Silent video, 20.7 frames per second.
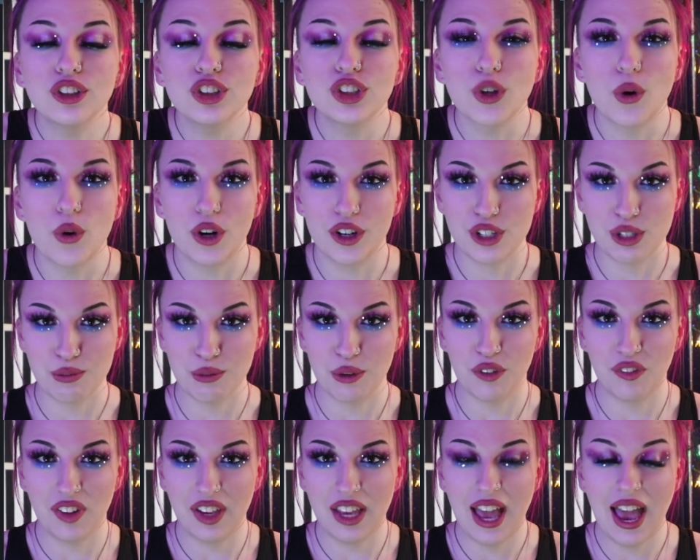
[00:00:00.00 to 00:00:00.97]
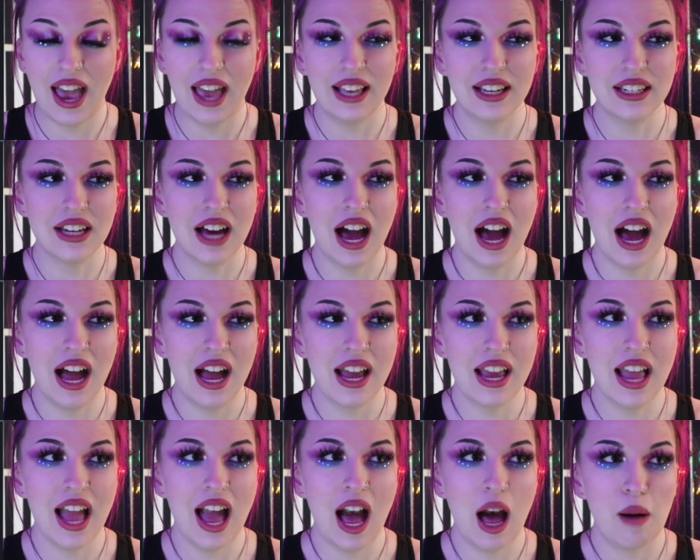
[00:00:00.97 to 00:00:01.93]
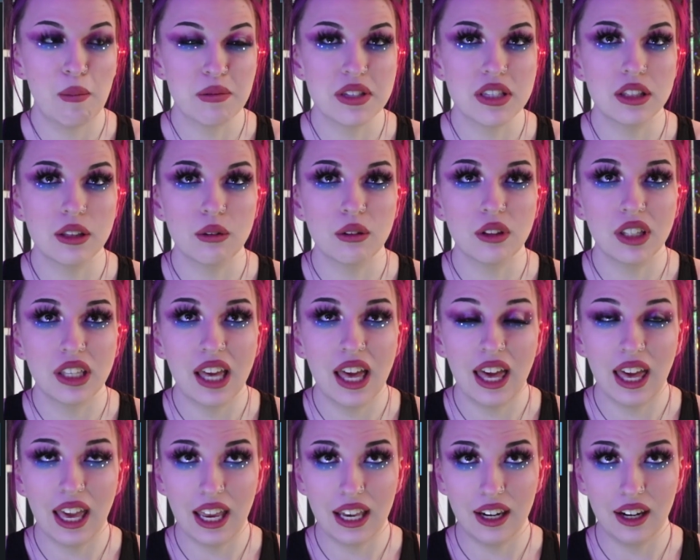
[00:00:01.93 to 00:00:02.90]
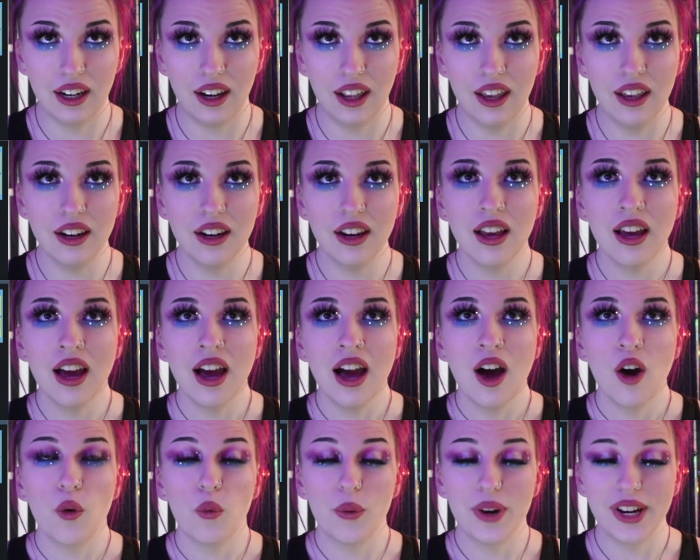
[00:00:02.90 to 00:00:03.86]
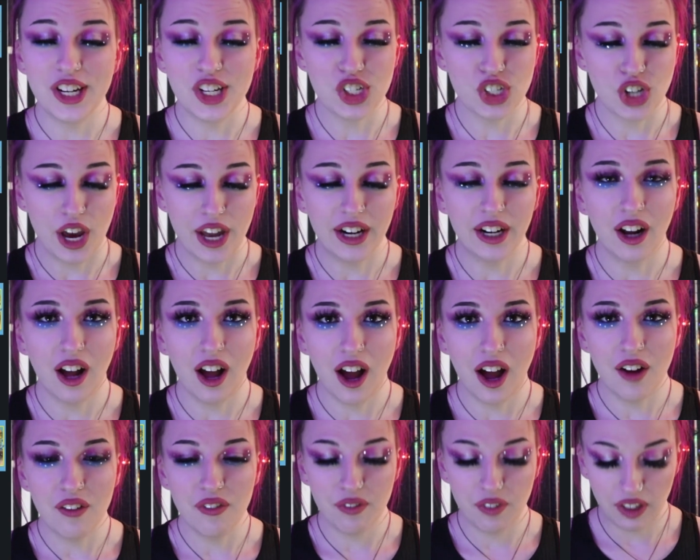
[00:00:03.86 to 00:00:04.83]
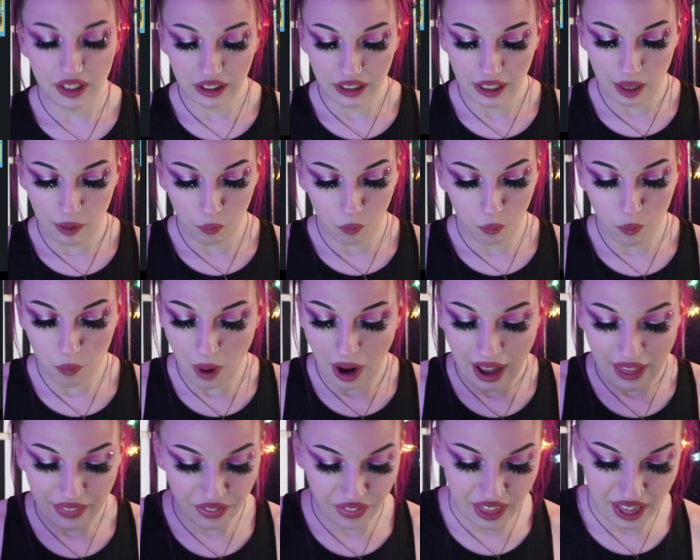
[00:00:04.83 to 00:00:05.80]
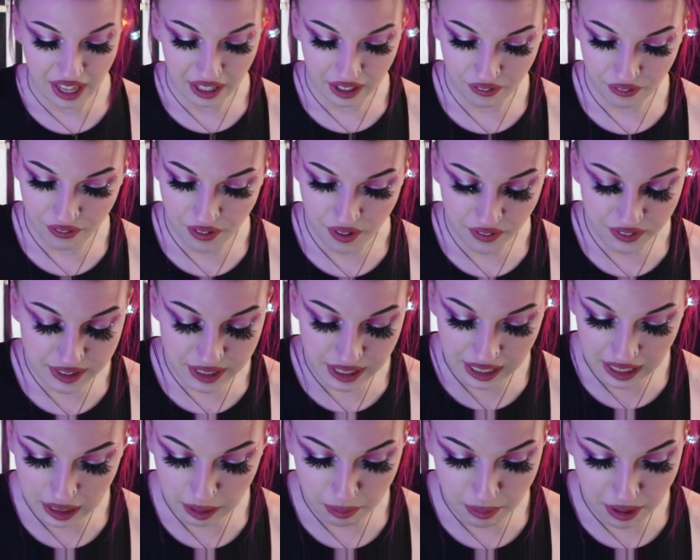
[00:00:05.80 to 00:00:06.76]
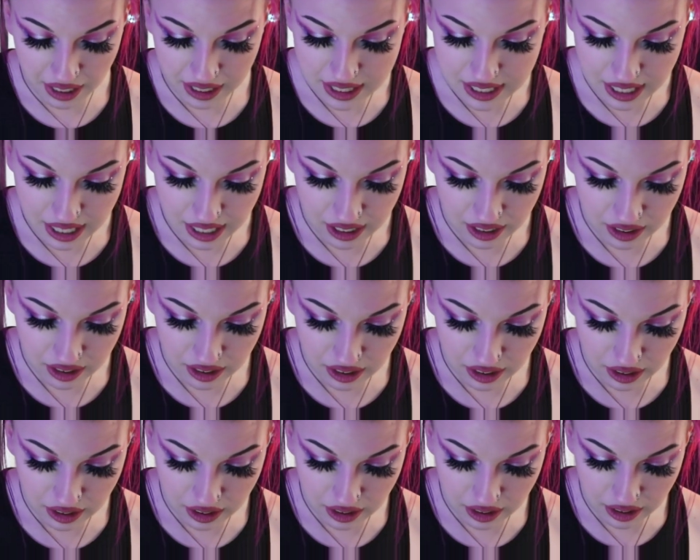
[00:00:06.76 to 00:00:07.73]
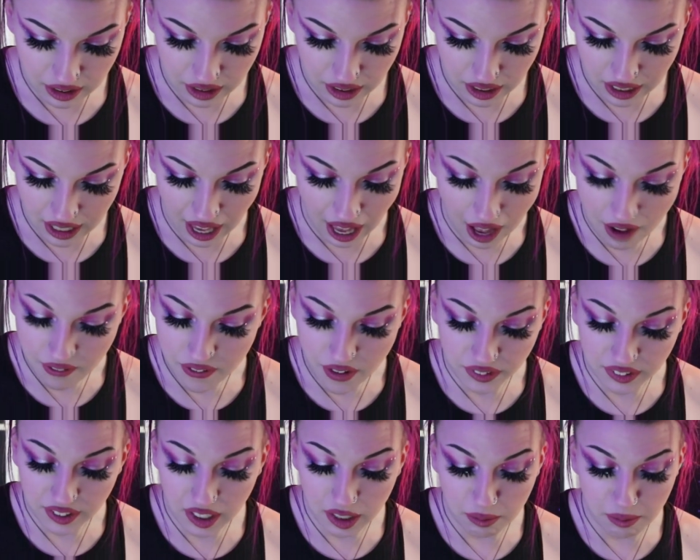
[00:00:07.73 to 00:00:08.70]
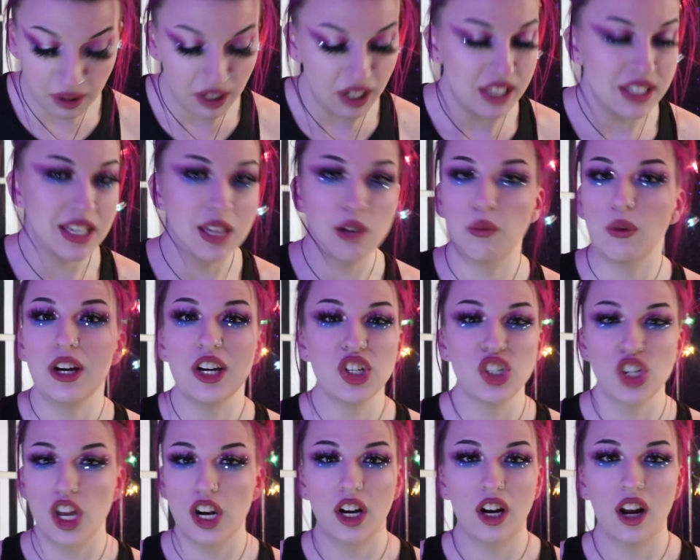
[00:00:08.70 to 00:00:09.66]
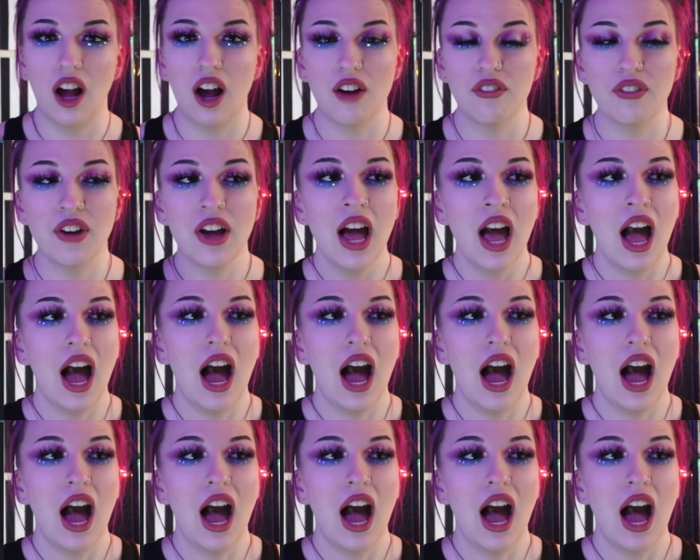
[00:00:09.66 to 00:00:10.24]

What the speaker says: Jokers movie and I absolutely hated it. We shut it off, I think 15 minutes in. Yeah, 15 minutes in we shut it off.